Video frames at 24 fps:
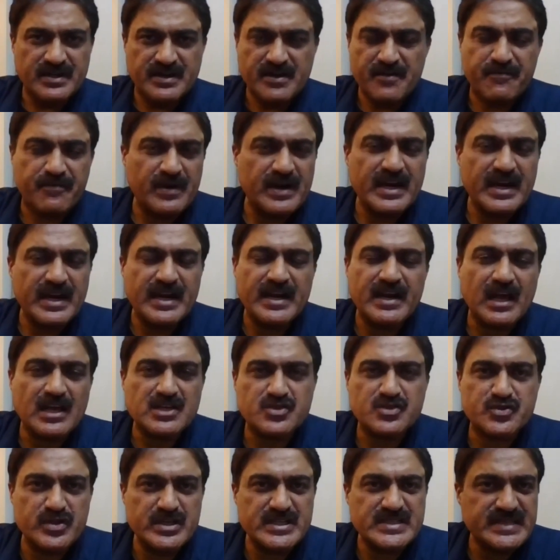Different
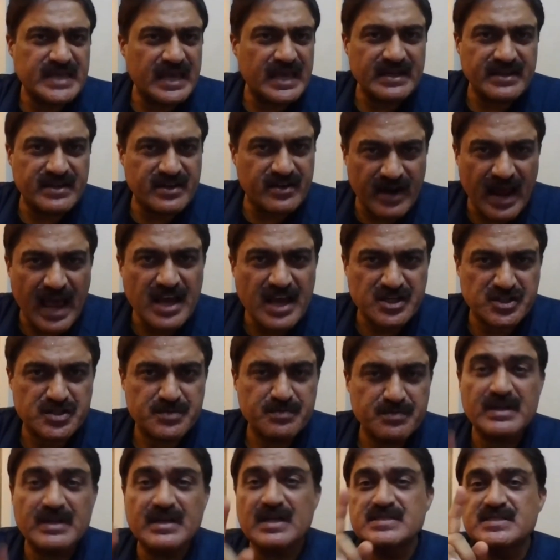industries can
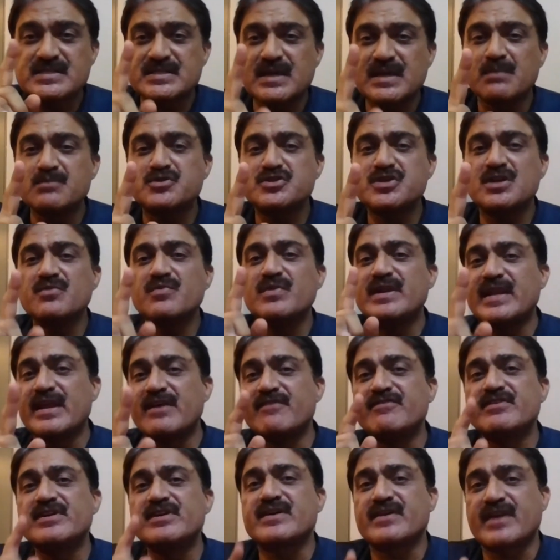crash, but consumption will
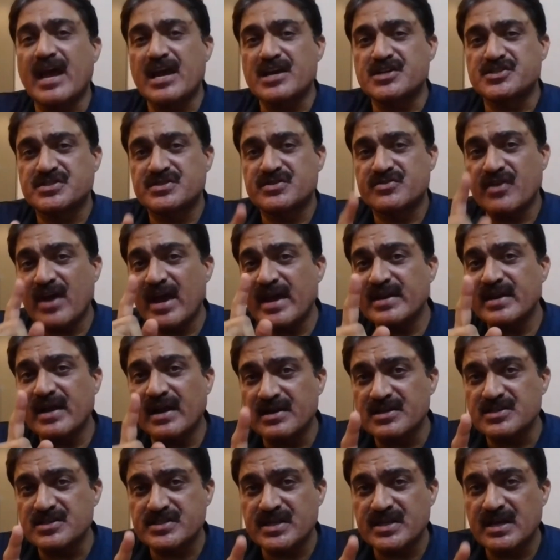never crash. Try and
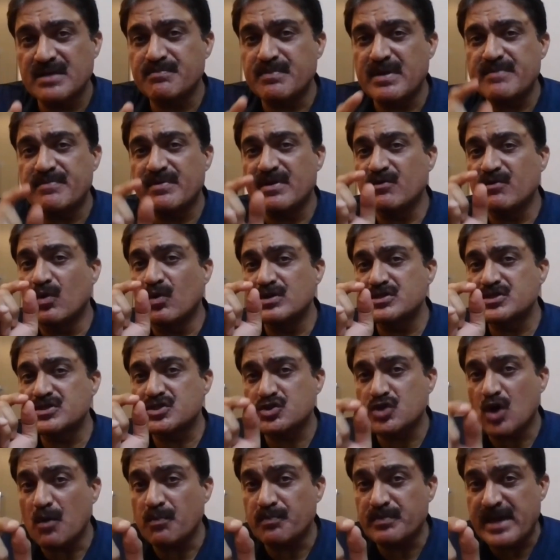understand, people won't
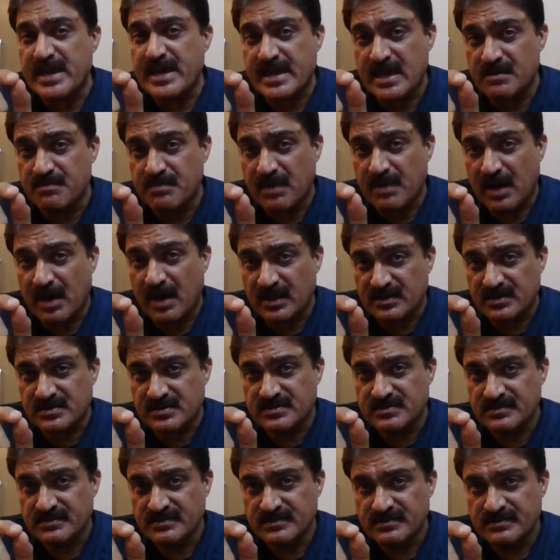stop taking
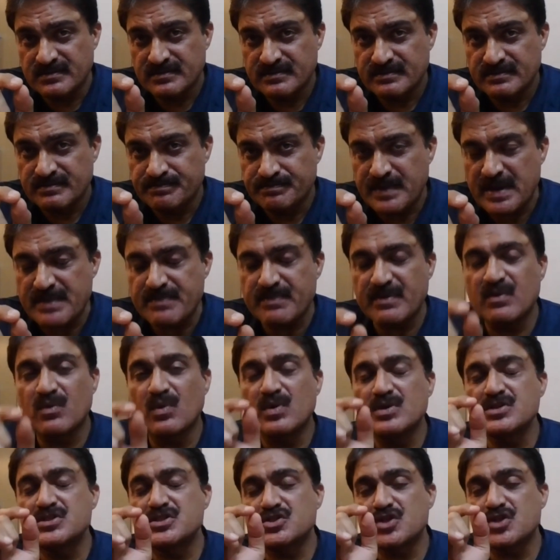bath. People
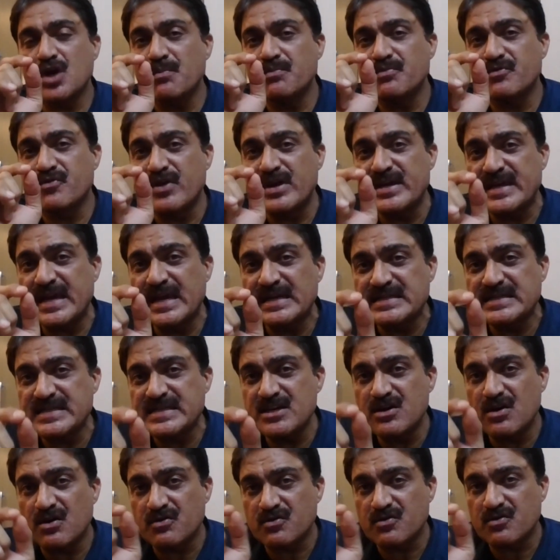won't stop drinking
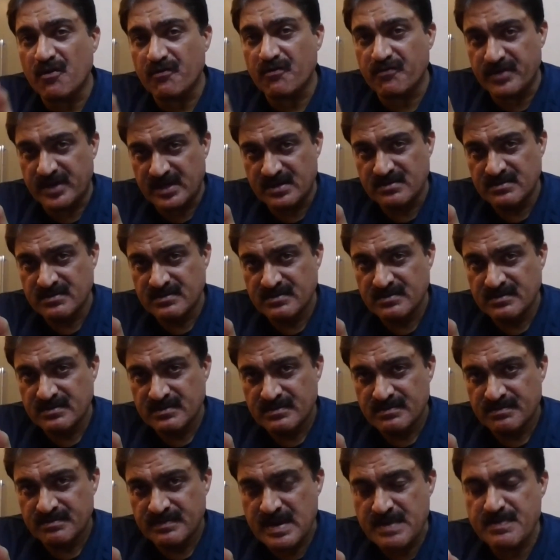tea or coffee.
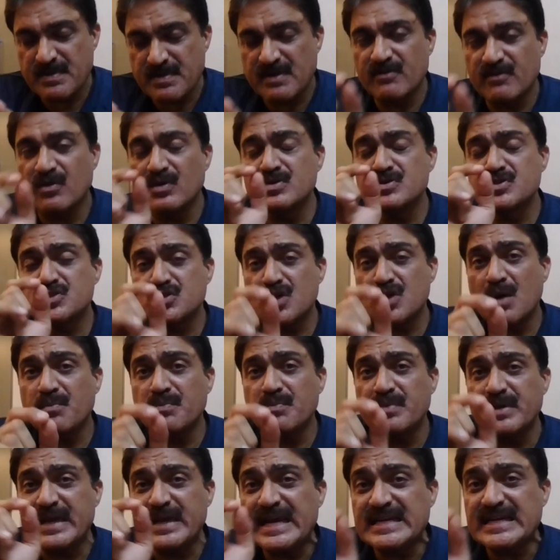People won't
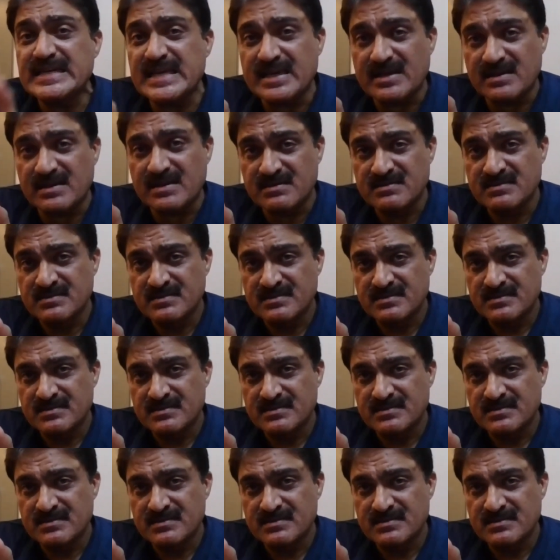stop eating.